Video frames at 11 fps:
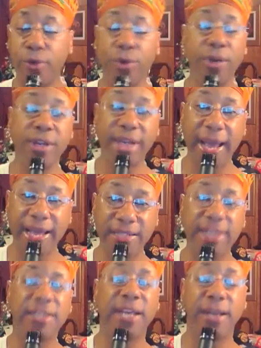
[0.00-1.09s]
here in the United
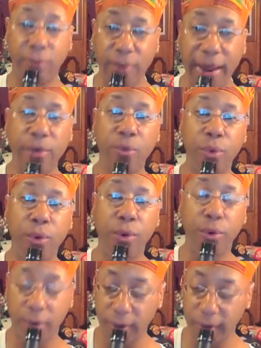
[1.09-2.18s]
States and around the world.